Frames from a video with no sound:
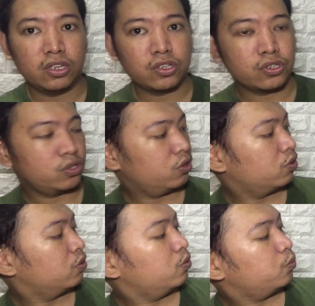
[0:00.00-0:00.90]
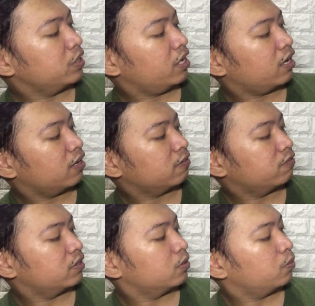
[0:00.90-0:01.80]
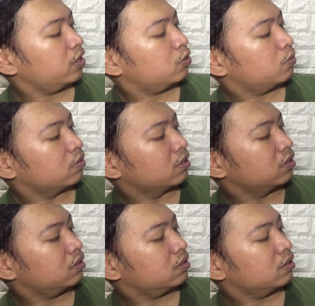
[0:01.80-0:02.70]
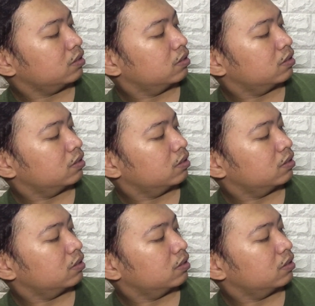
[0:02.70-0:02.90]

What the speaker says: So we have the white one,